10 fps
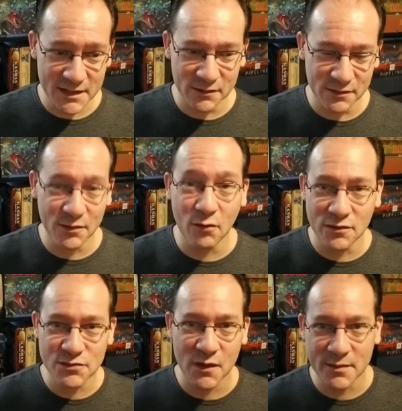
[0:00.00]

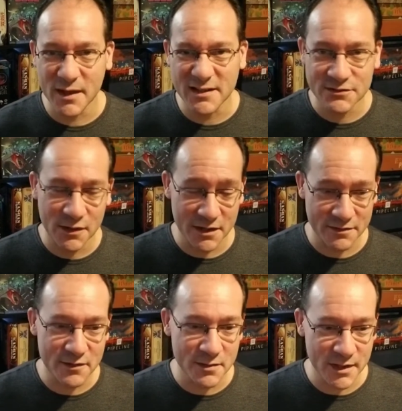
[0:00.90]
over 20 minutes, 20 to
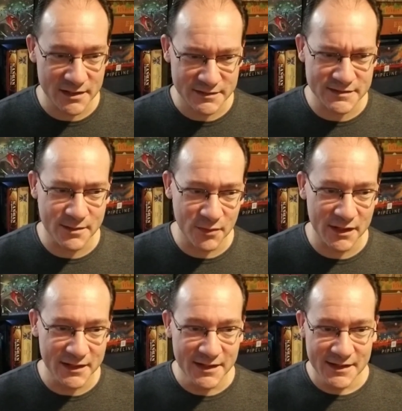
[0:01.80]
30 minutes, because I'm
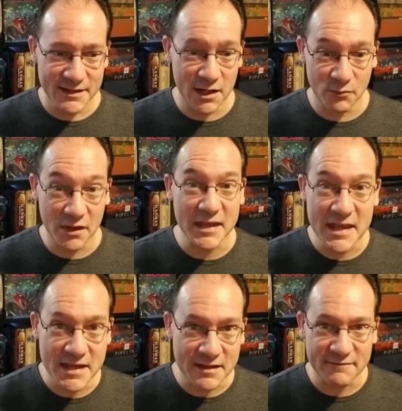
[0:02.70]
really
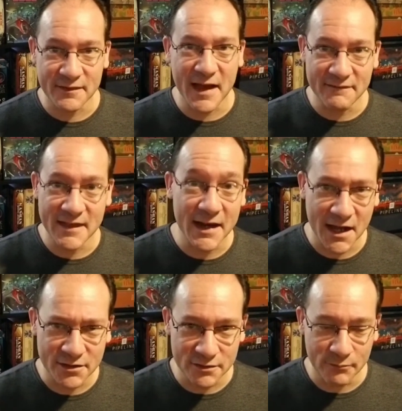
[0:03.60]
eking for that
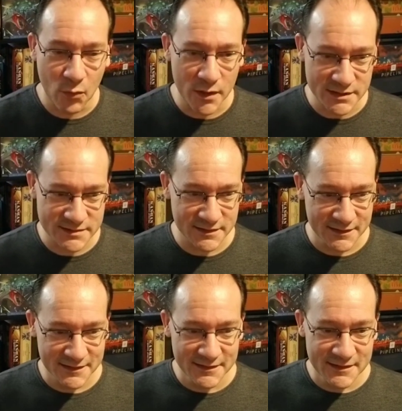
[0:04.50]
100 points.
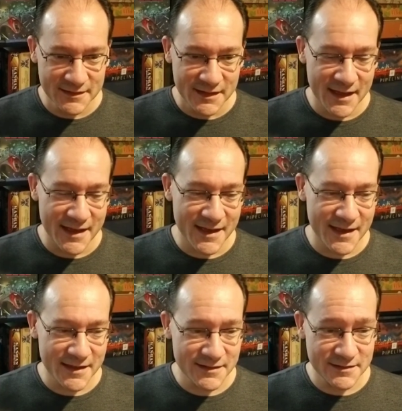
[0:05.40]

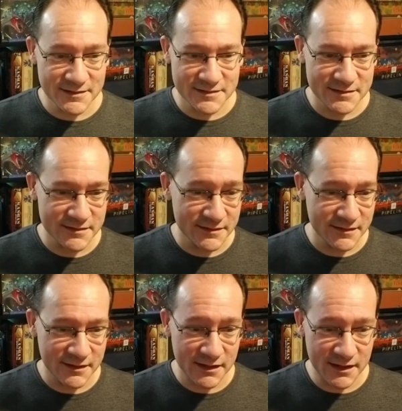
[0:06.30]
And
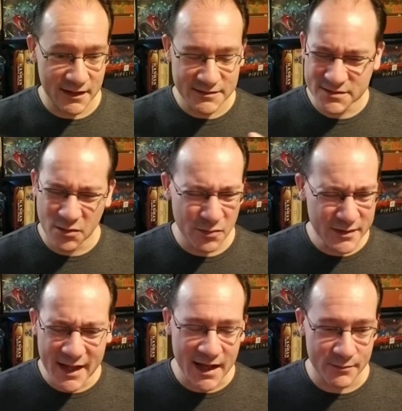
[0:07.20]
so,
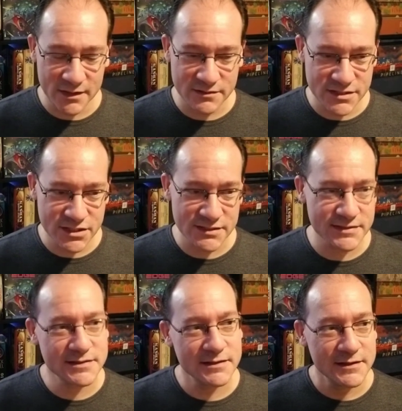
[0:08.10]
yeah, there's
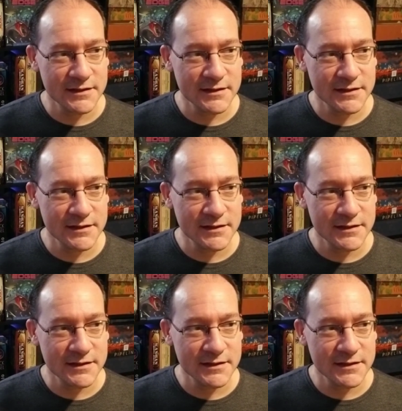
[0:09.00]
just,